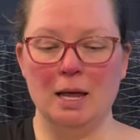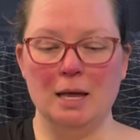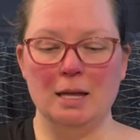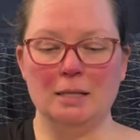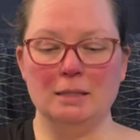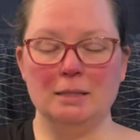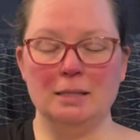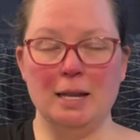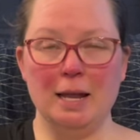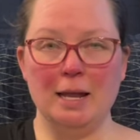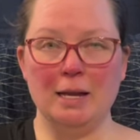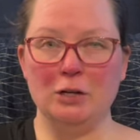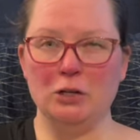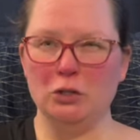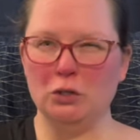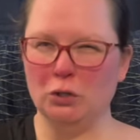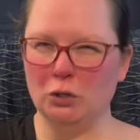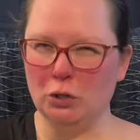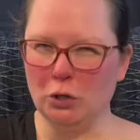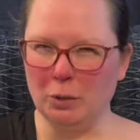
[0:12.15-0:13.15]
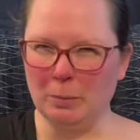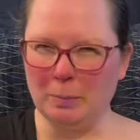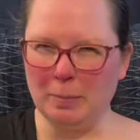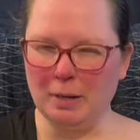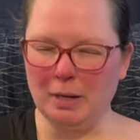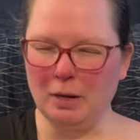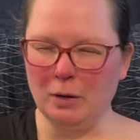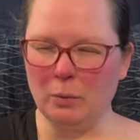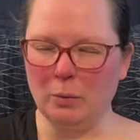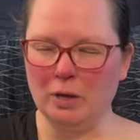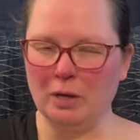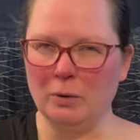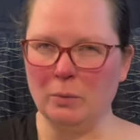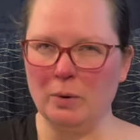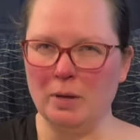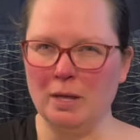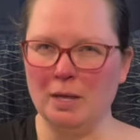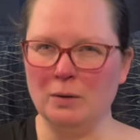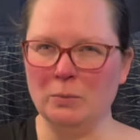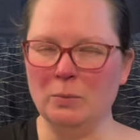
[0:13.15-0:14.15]
today should be a quick
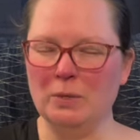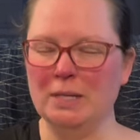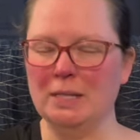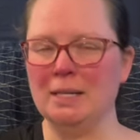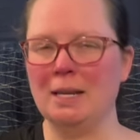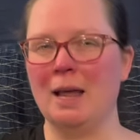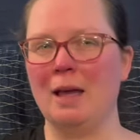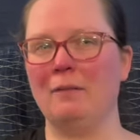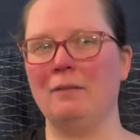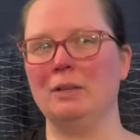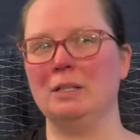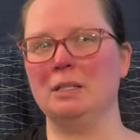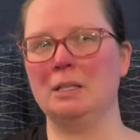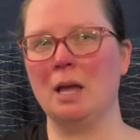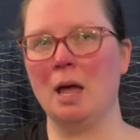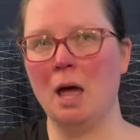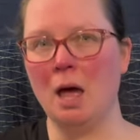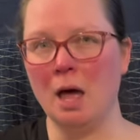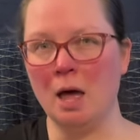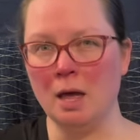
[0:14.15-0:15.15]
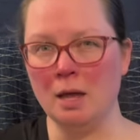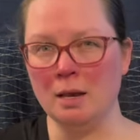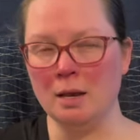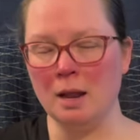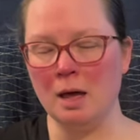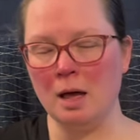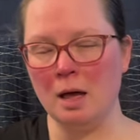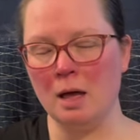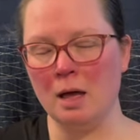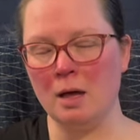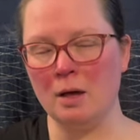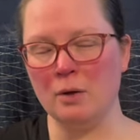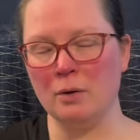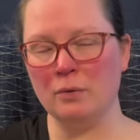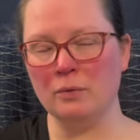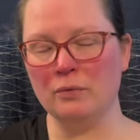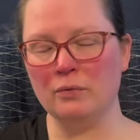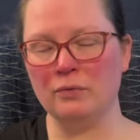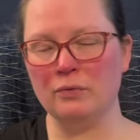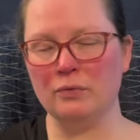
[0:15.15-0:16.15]
one. We didn't have a ton of